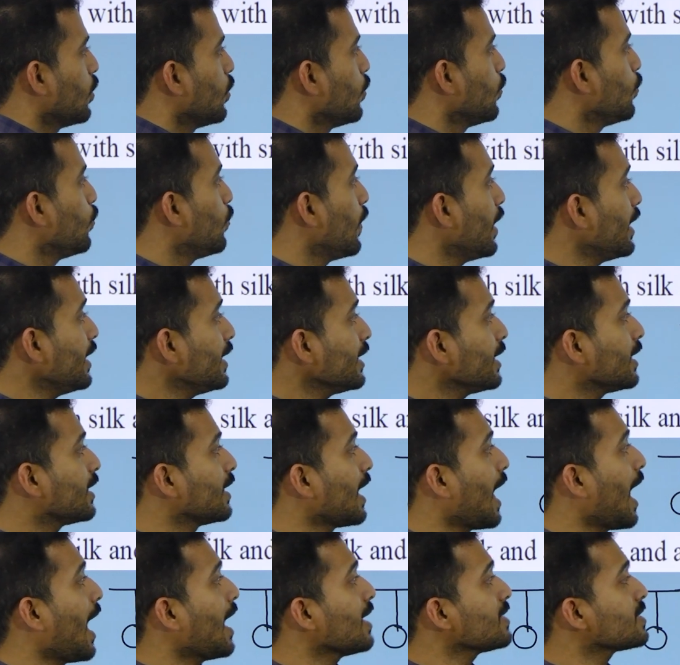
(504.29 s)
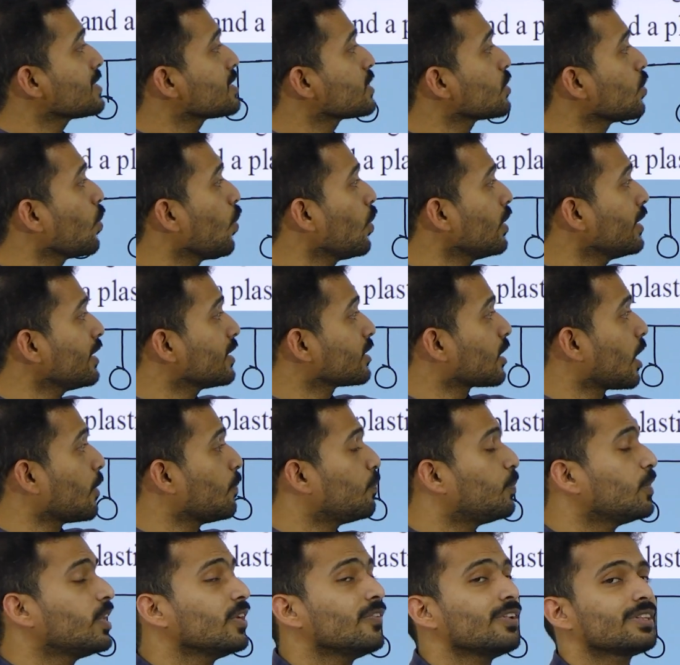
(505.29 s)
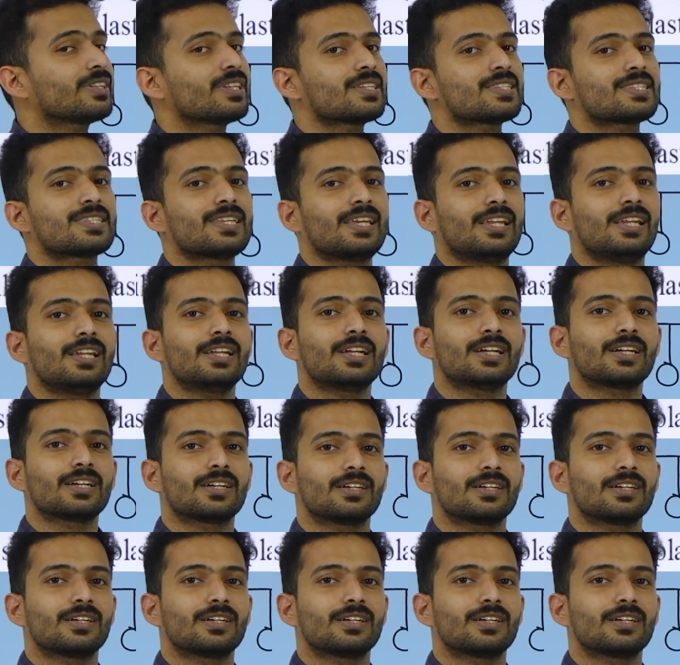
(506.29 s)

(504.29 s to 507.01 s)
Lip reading: When glass rod rubbed with silk,